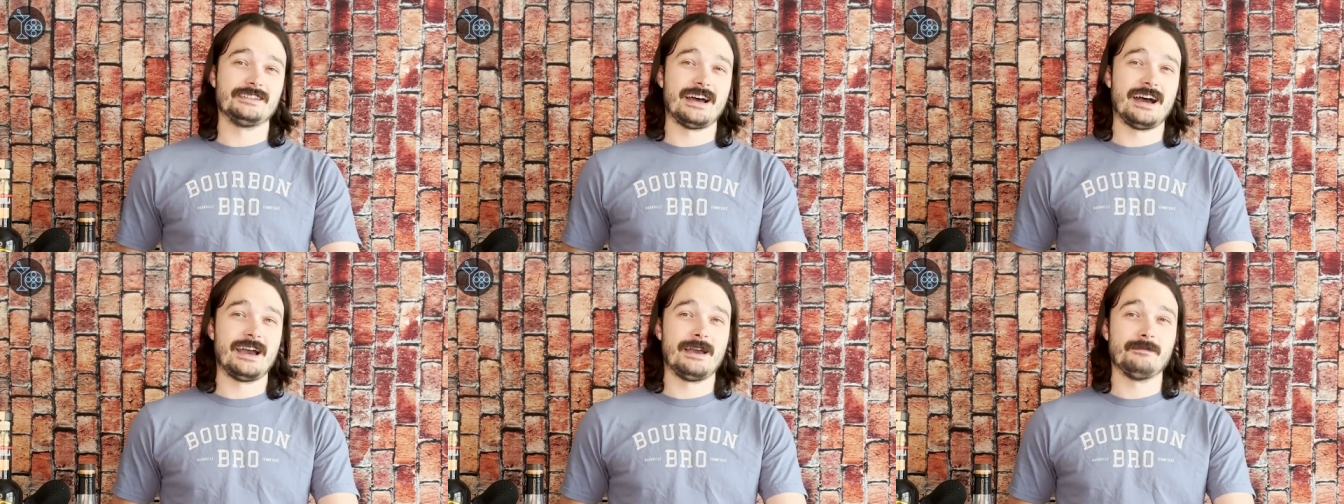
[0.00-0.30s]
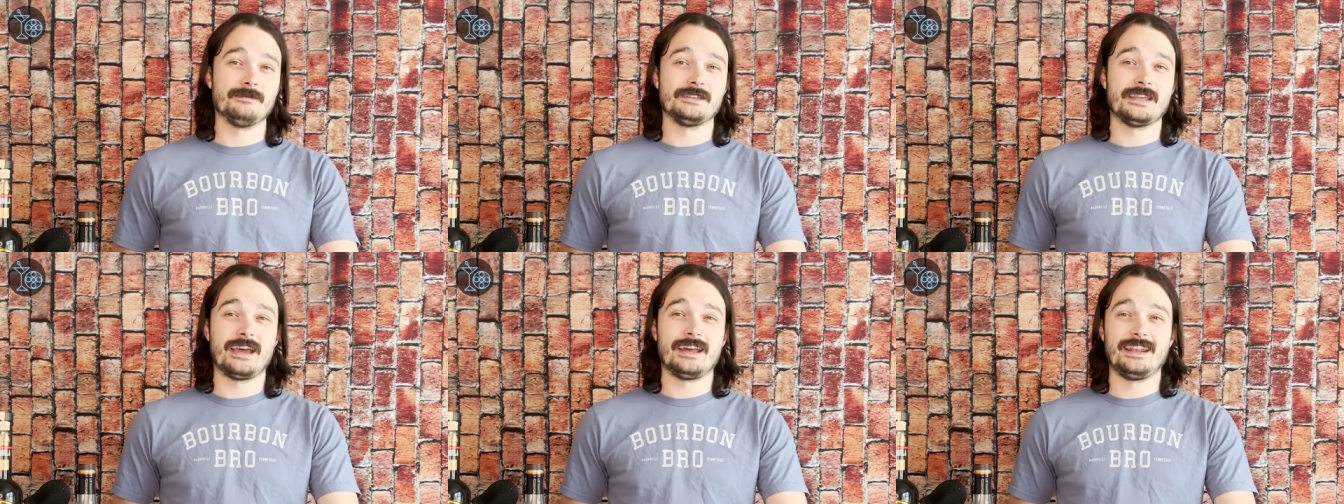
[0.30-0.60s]

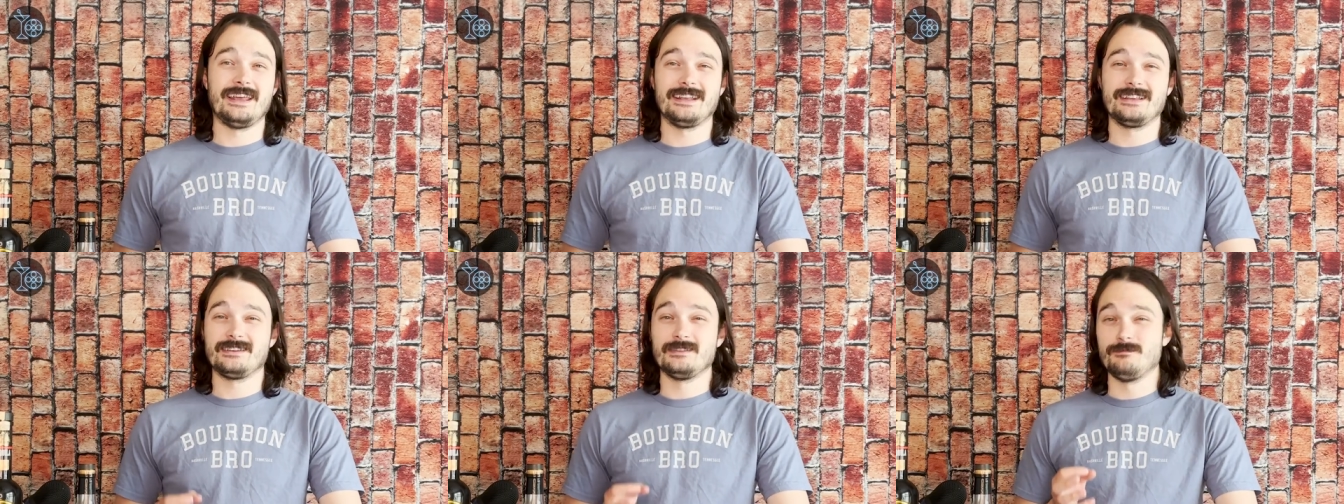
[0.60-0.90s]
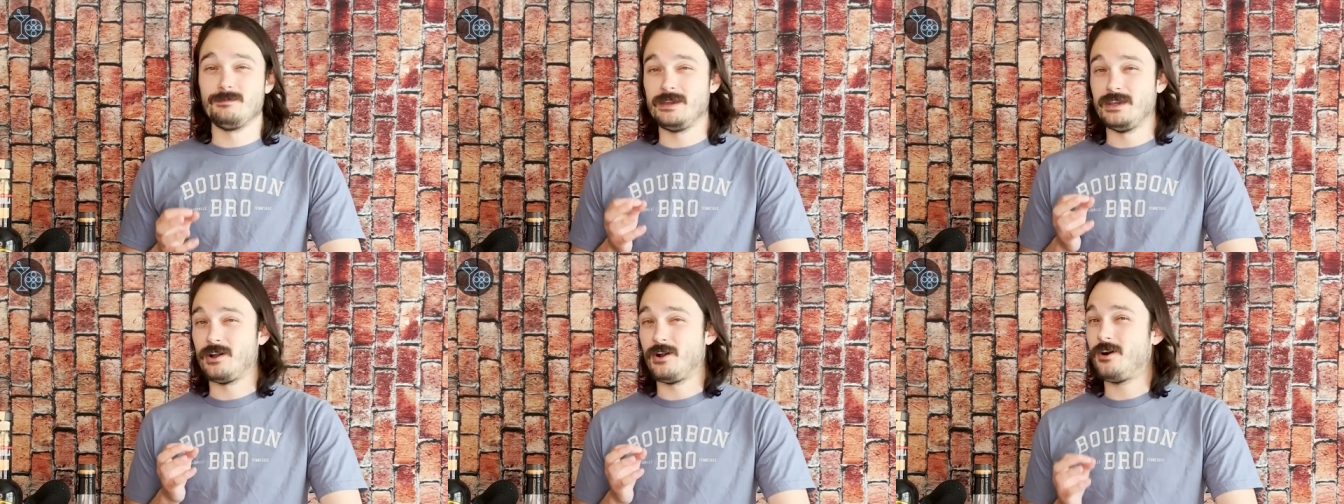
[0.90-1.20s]
times that it
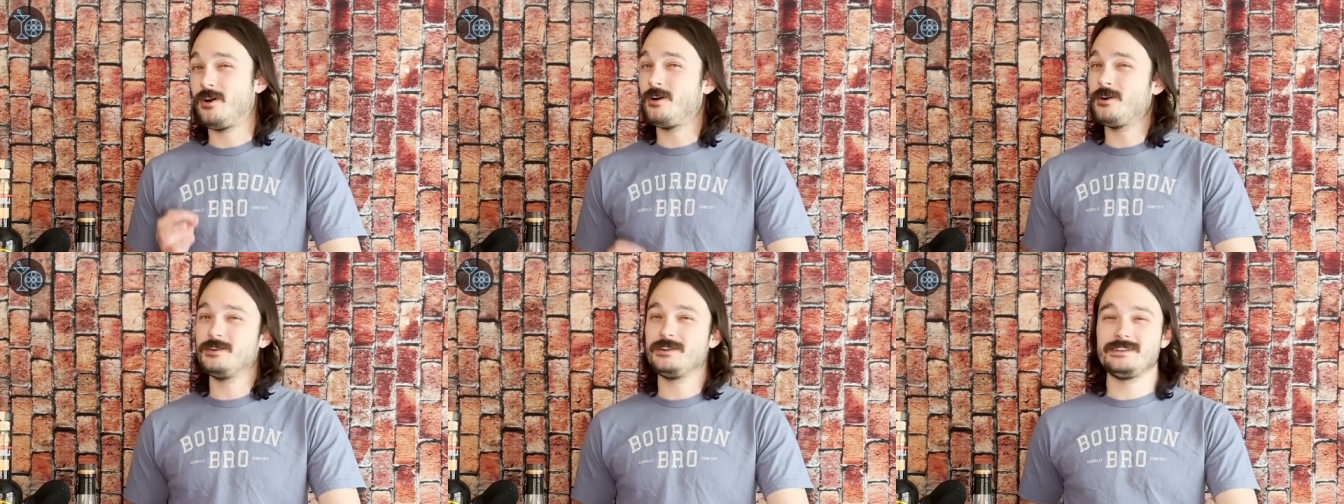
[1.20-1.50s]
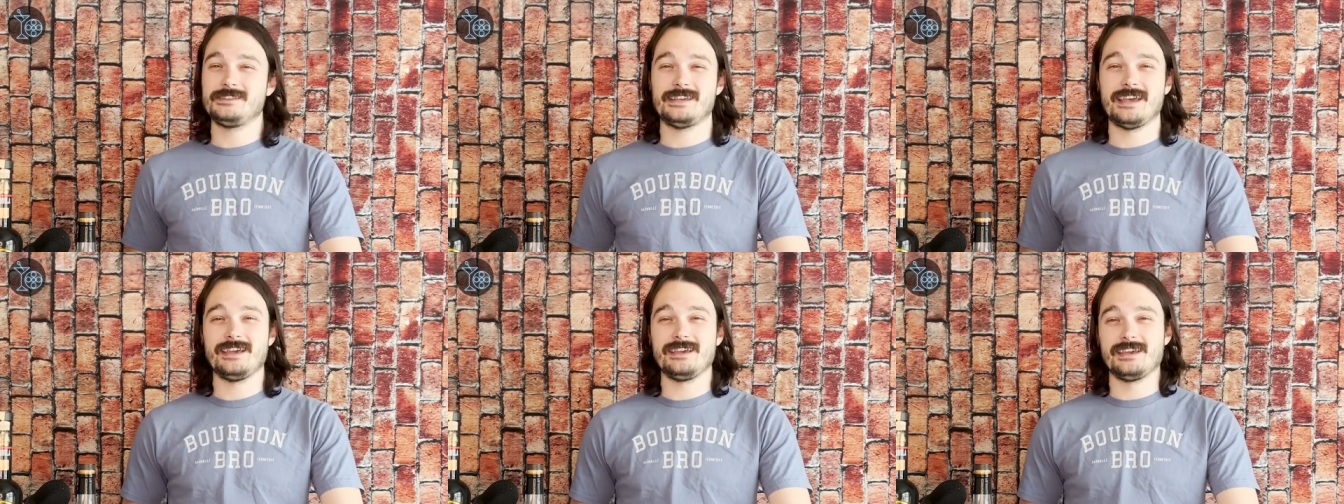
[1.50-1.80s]
can be hard
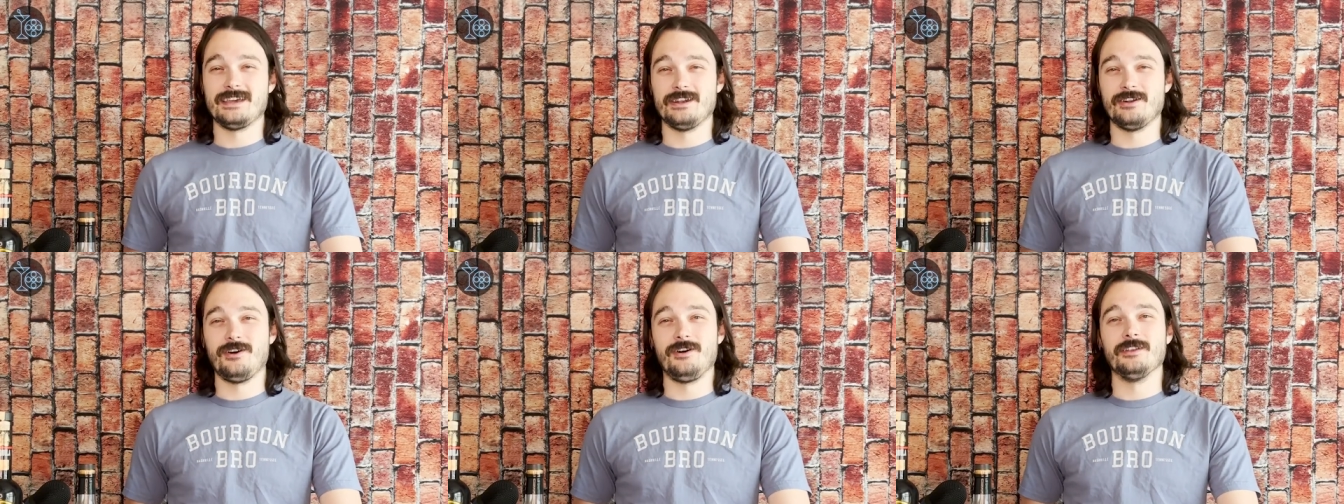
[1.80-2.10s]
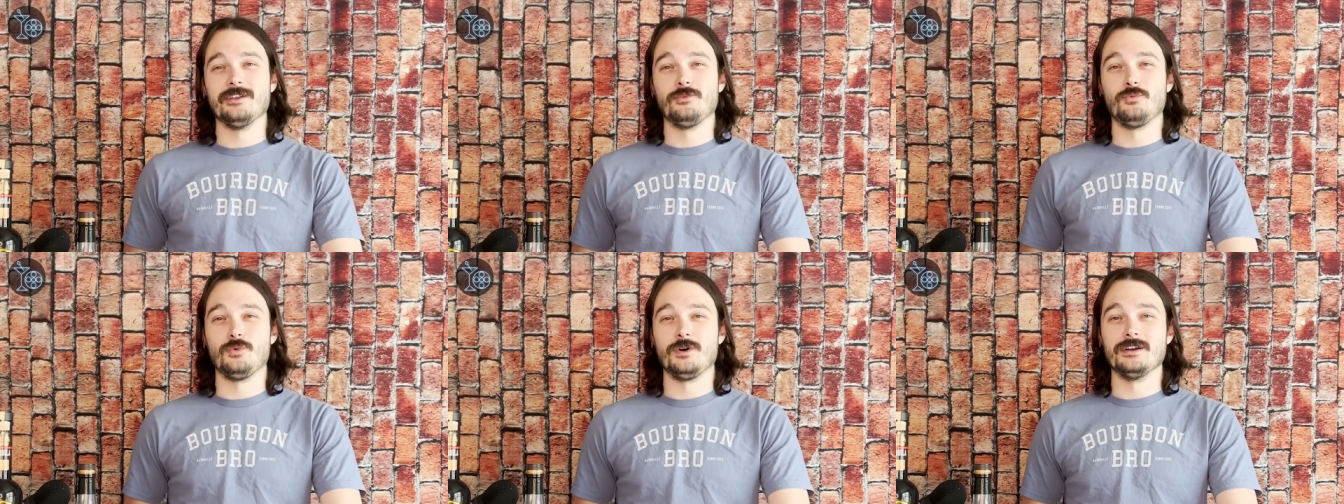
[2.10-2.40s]
to take in
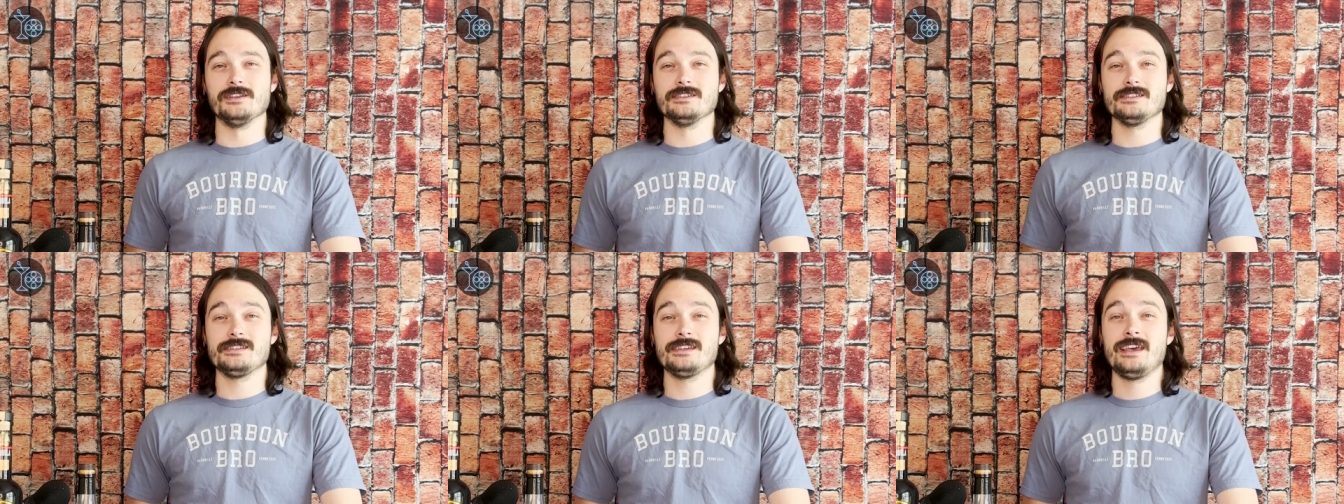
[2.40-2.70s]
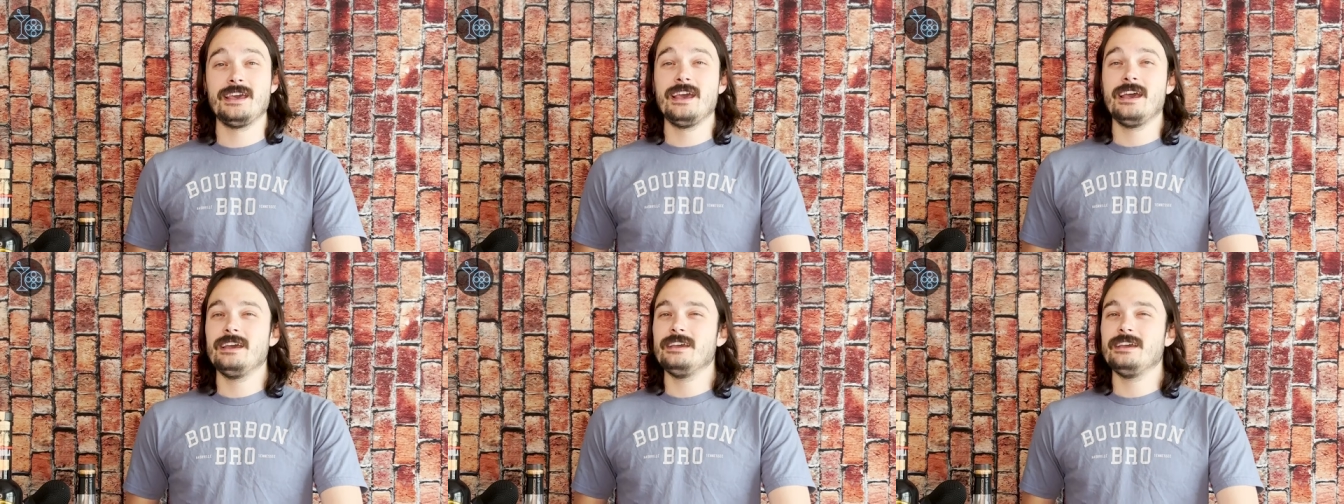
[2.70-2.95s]
all at once.